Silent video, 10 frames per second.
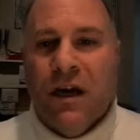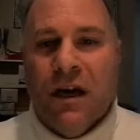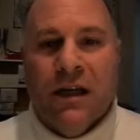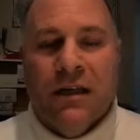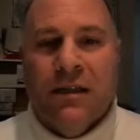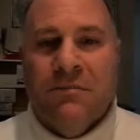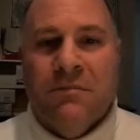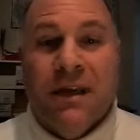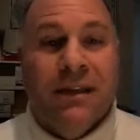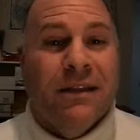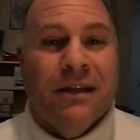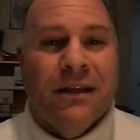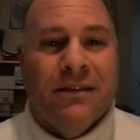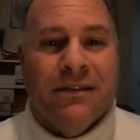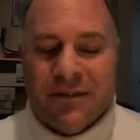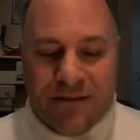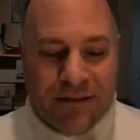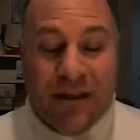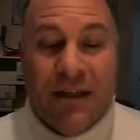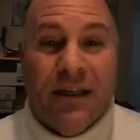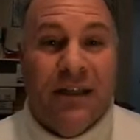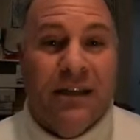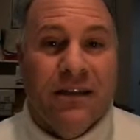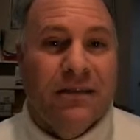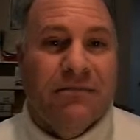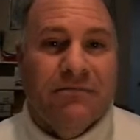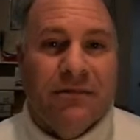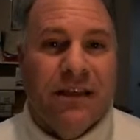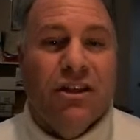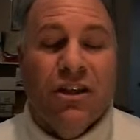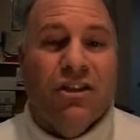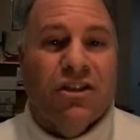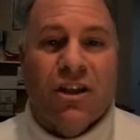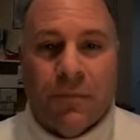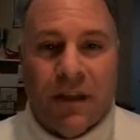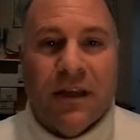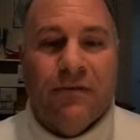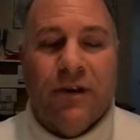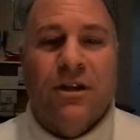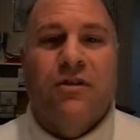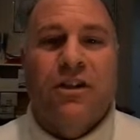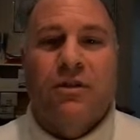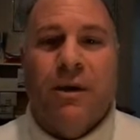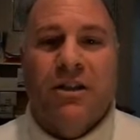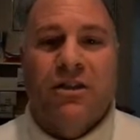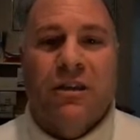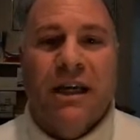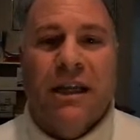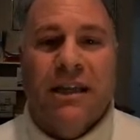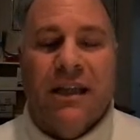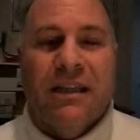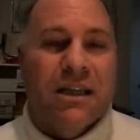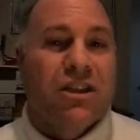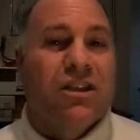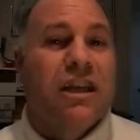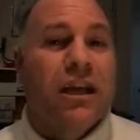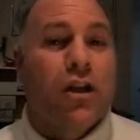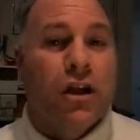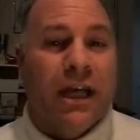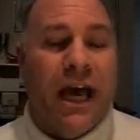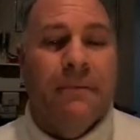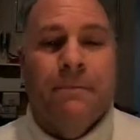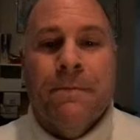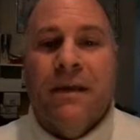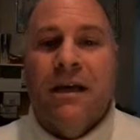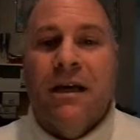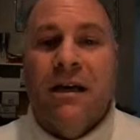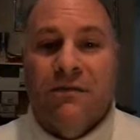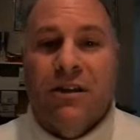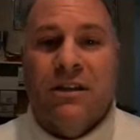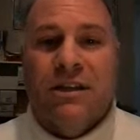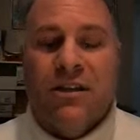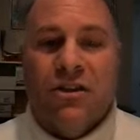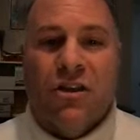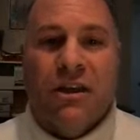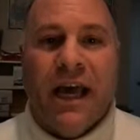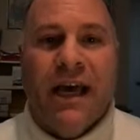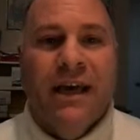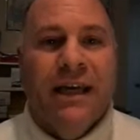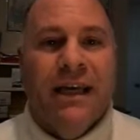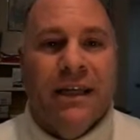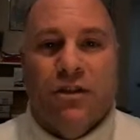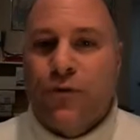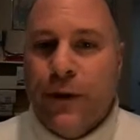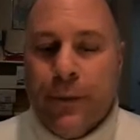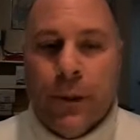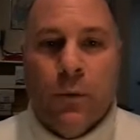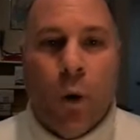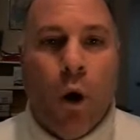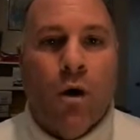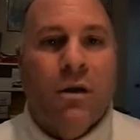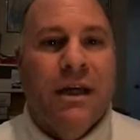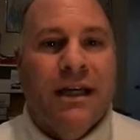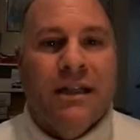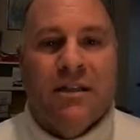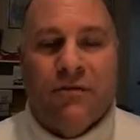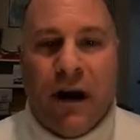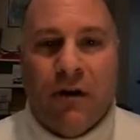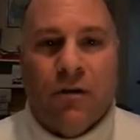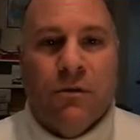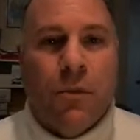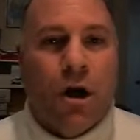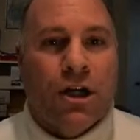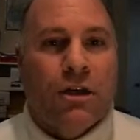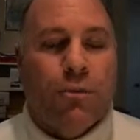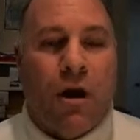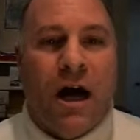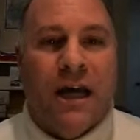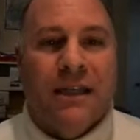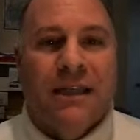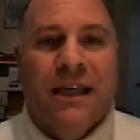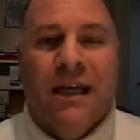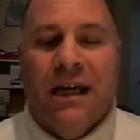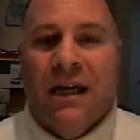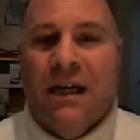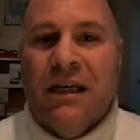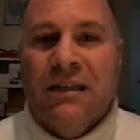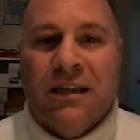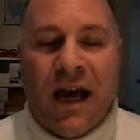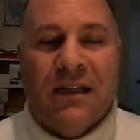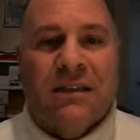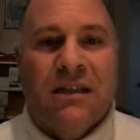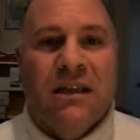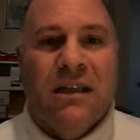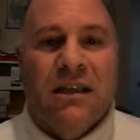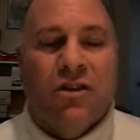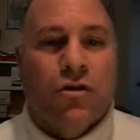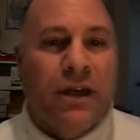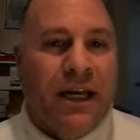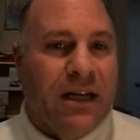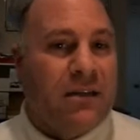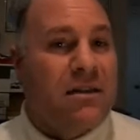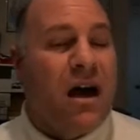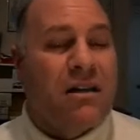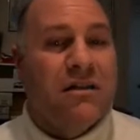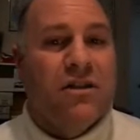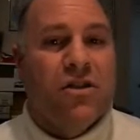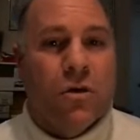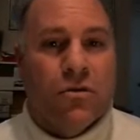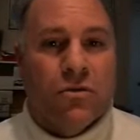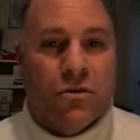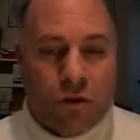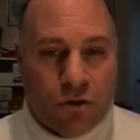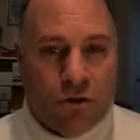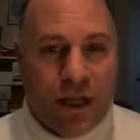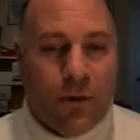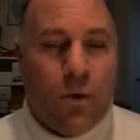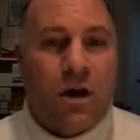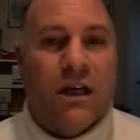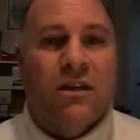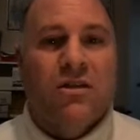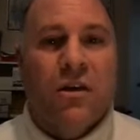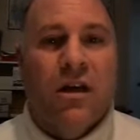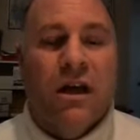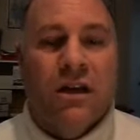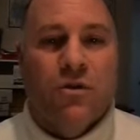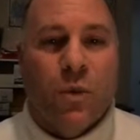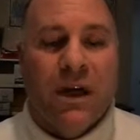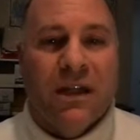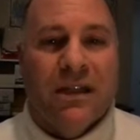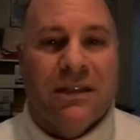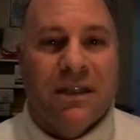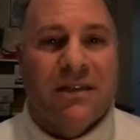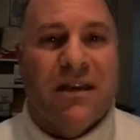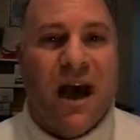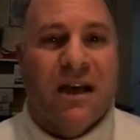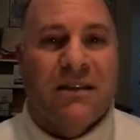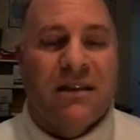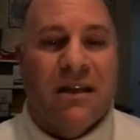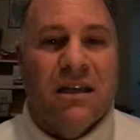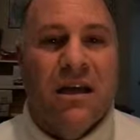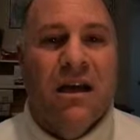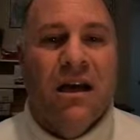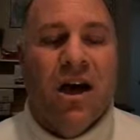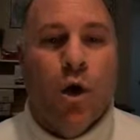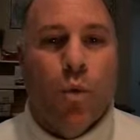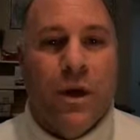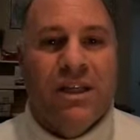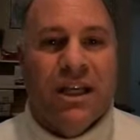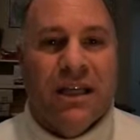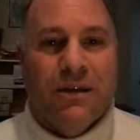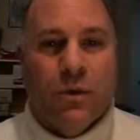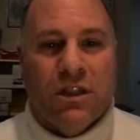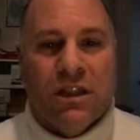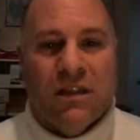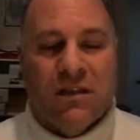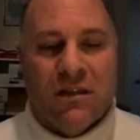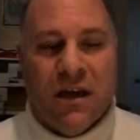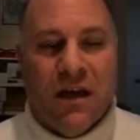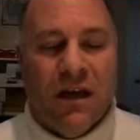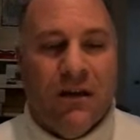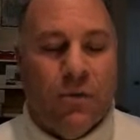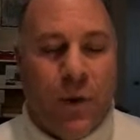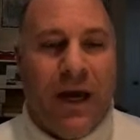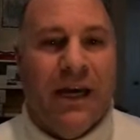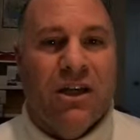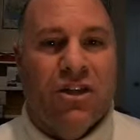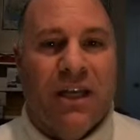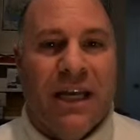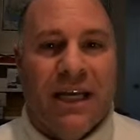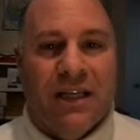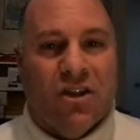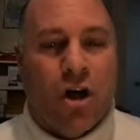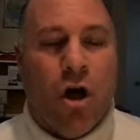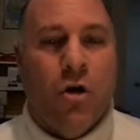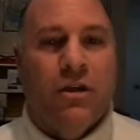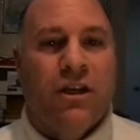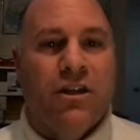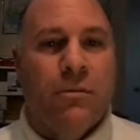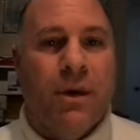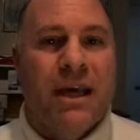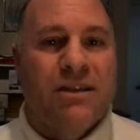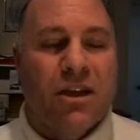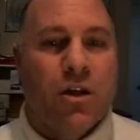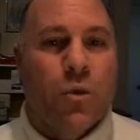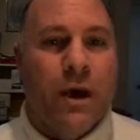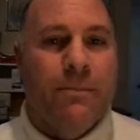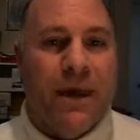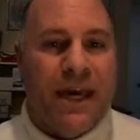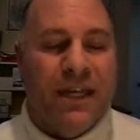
Um, it, it's it, it, it's just something that very, very special that, that I think you should take a look at, uh, a very serious look at. It's free to enroll. It's a virally marketed product. Uh, TokSee is creating a TokSee social network as, long, as well as this TokSee uh, widget, which is, uh, the way I understand it, it's code that you're going to paste on your web